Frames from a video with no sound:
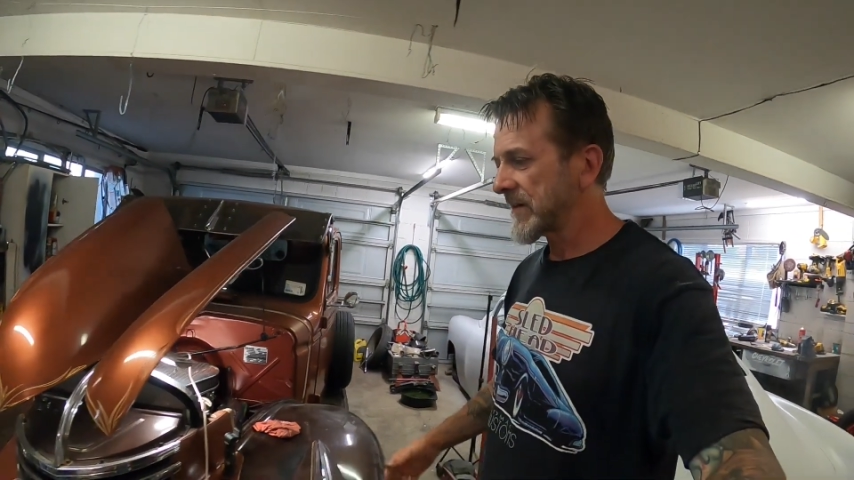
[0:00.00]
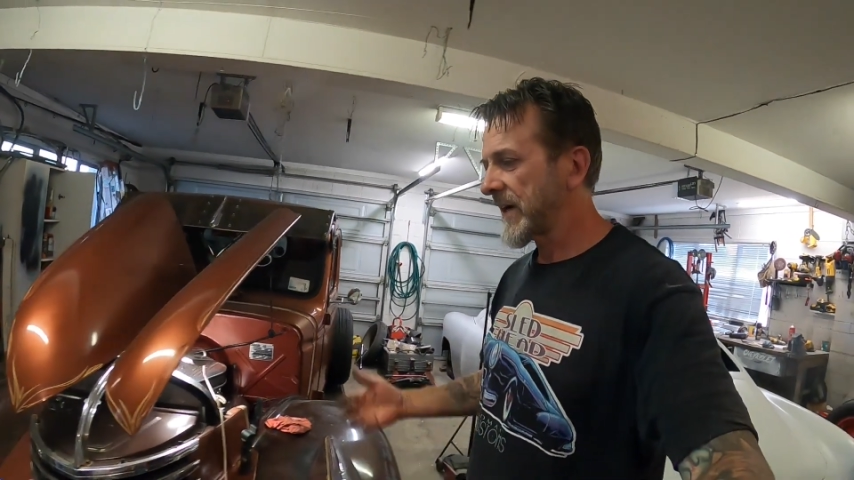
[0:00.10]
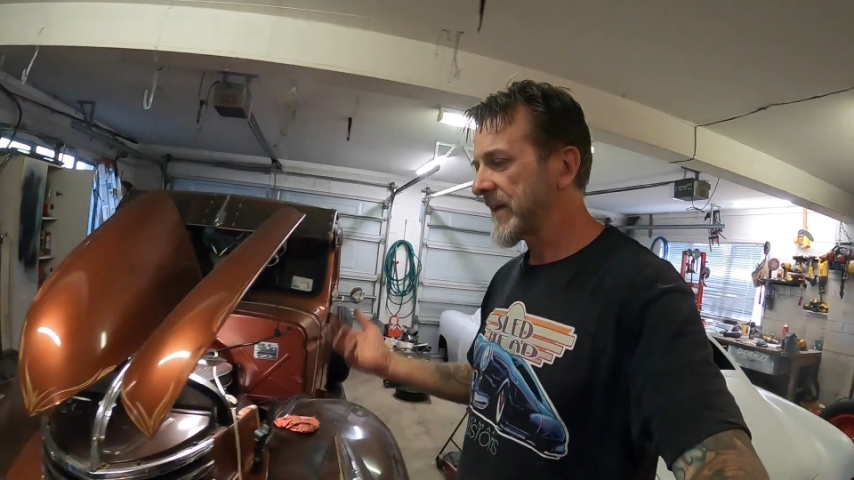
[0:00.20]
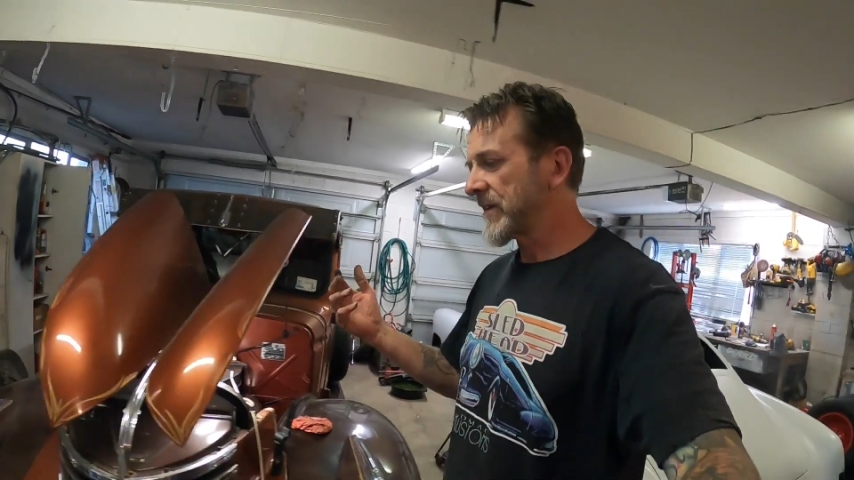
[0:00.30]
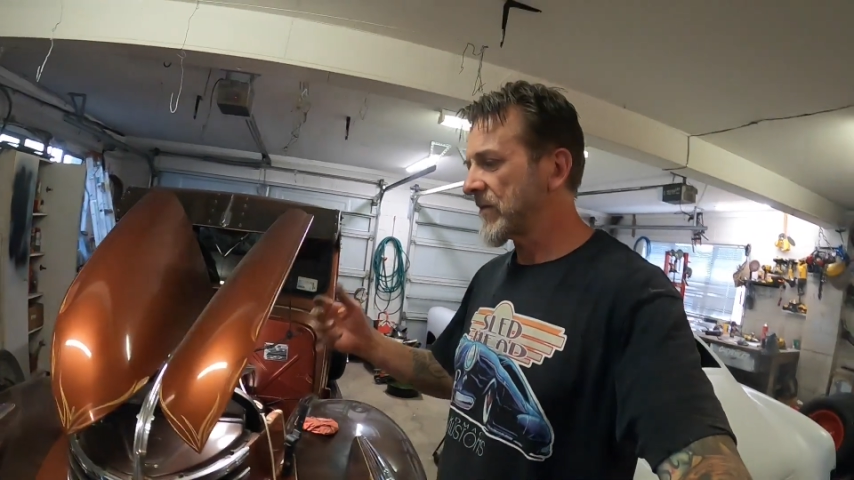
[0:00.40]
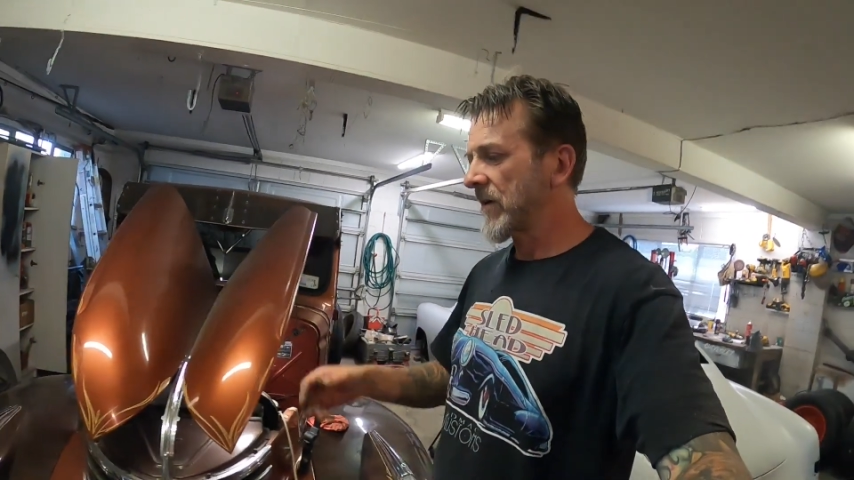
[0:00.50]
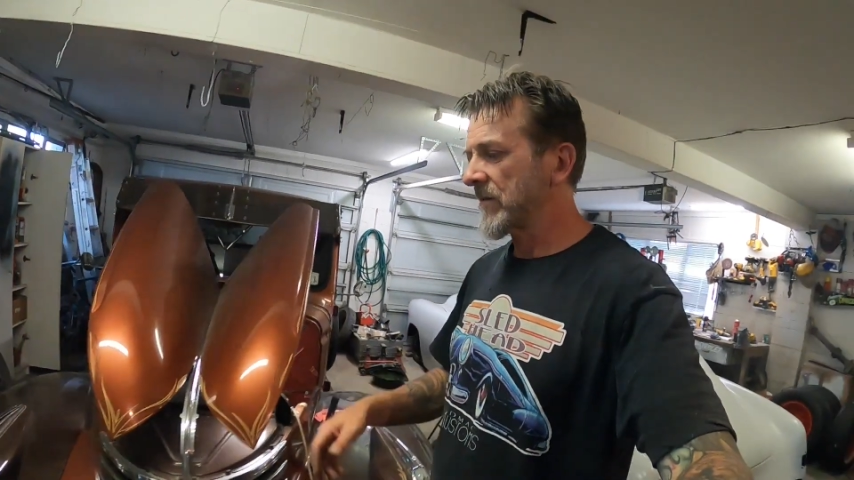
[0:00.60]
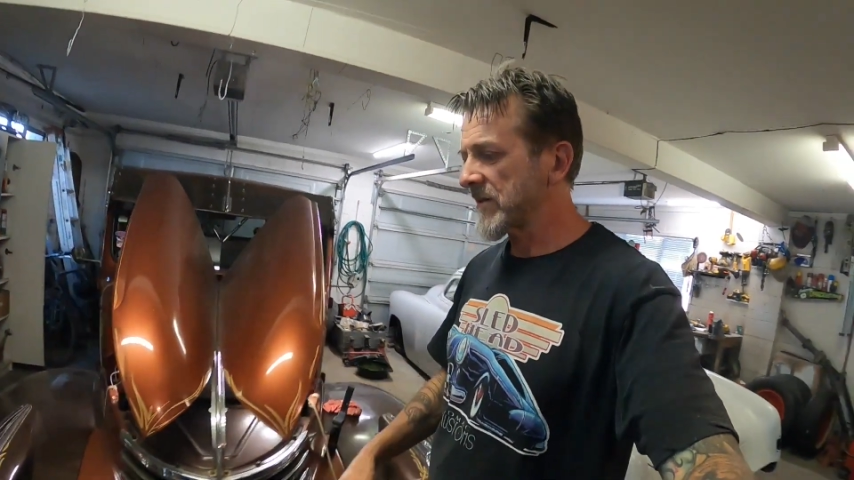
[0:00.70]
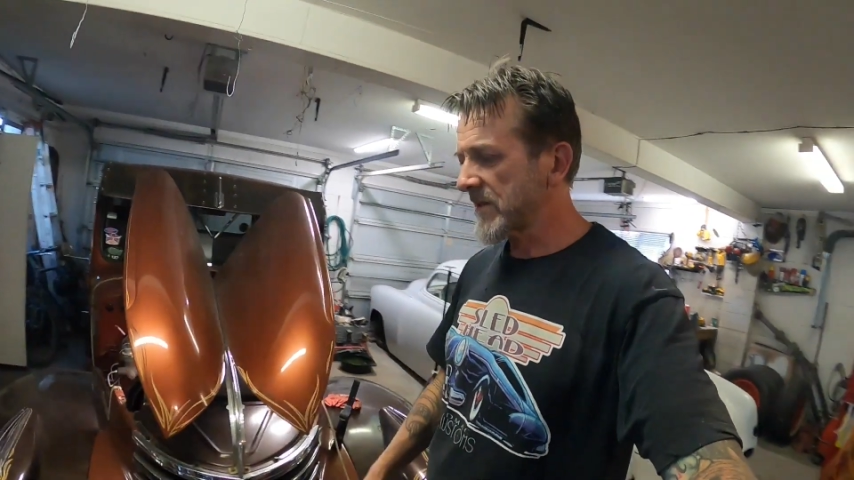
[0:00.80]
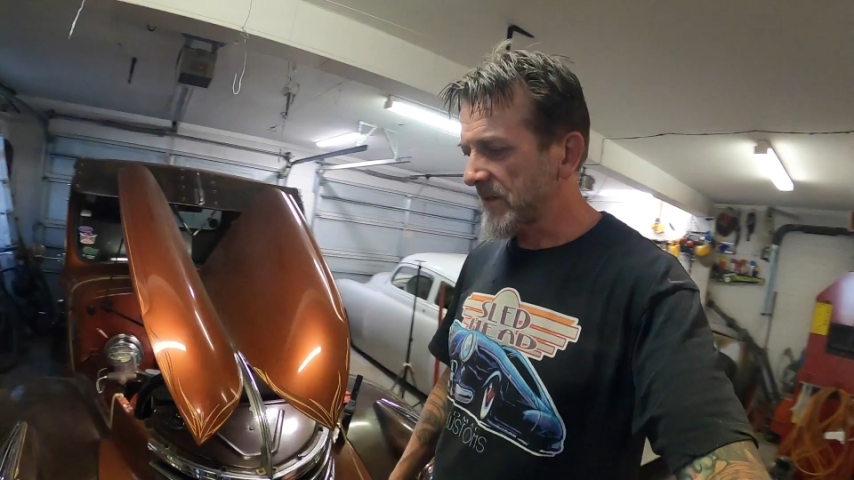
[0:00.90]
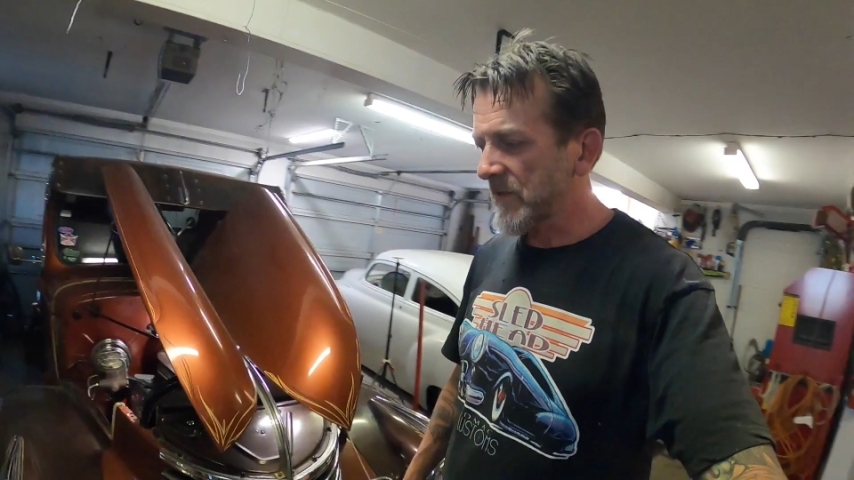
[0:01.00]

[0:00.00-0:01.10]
Our daily drivers are